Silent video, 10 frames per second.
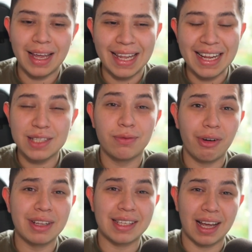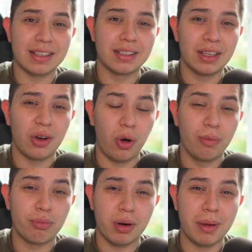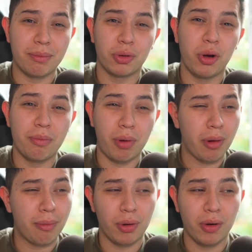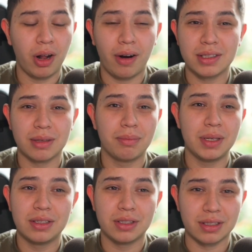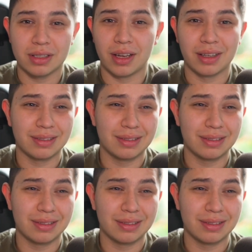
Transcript: it is very taxing on Premiere Pro. Premiere Pro and RSMB be just like